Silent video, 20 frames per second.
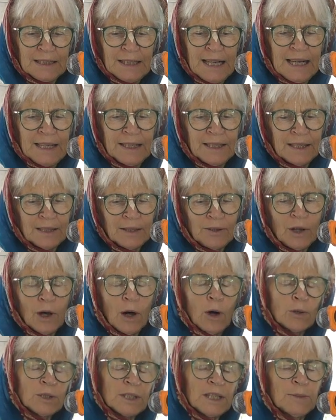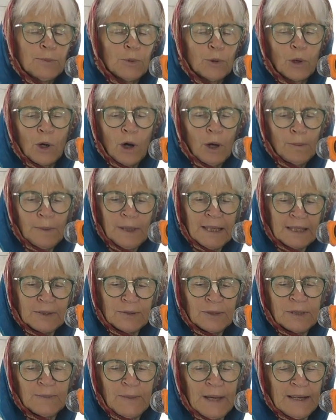And the whole temple complex
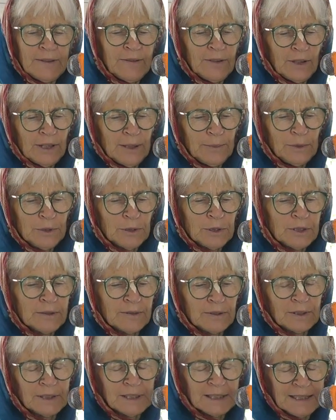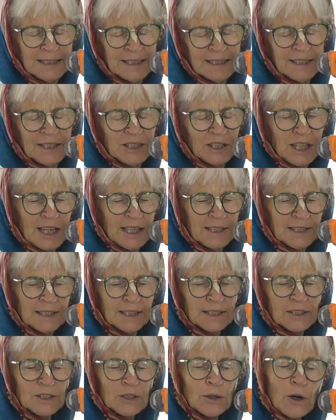was made very beautiful and
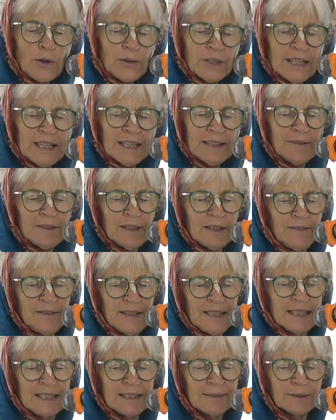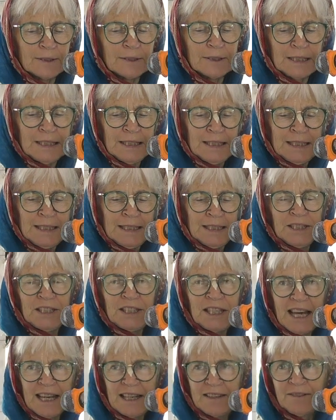enchanting. So on the eve of the festival,
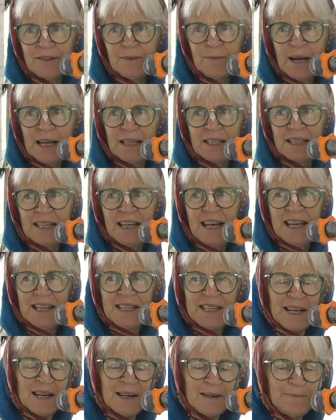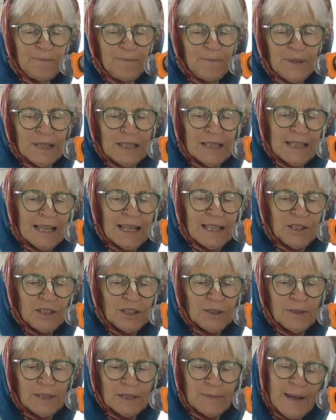Janava Mata had come, and
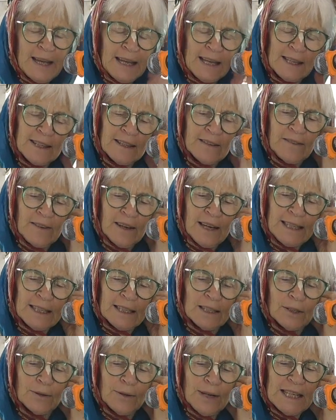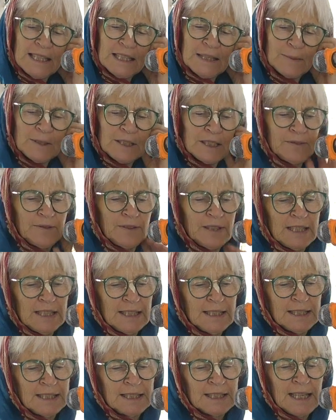she was making the final arrangements for the
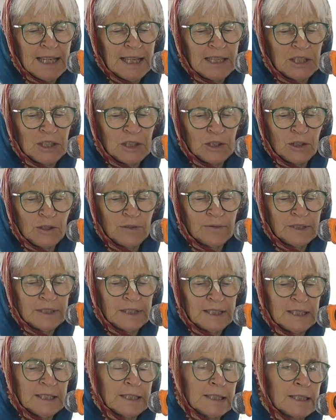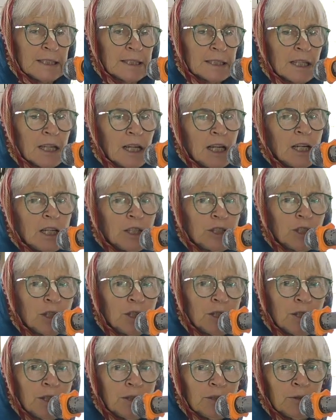installation of the deities. So
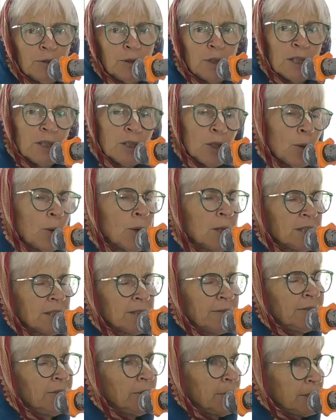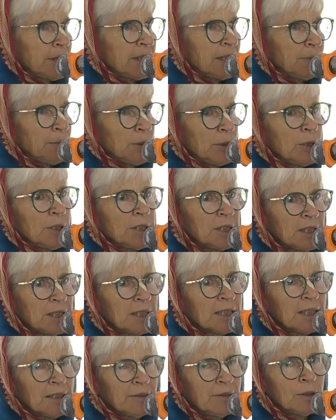there's always a first
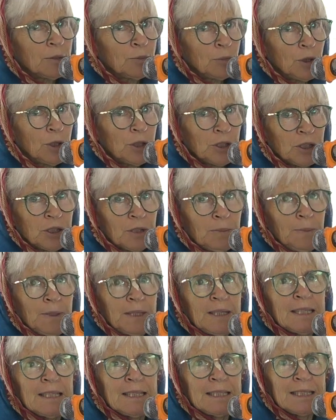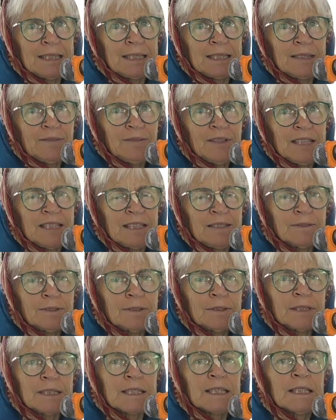person given worship at these
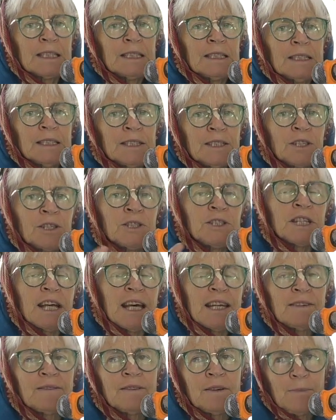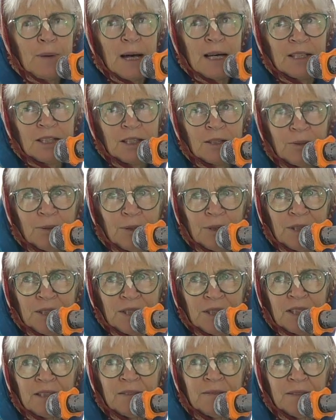festivals. So Janava Mata
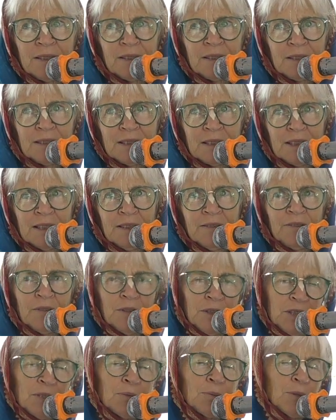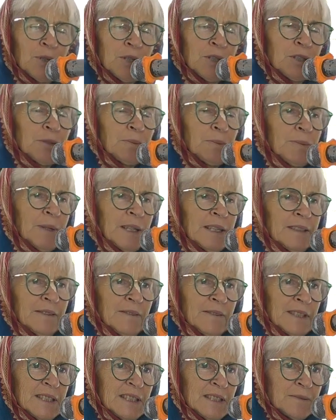was given first worship at the
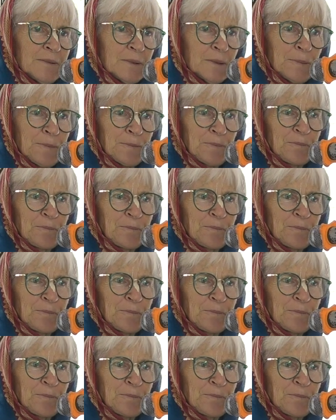festival.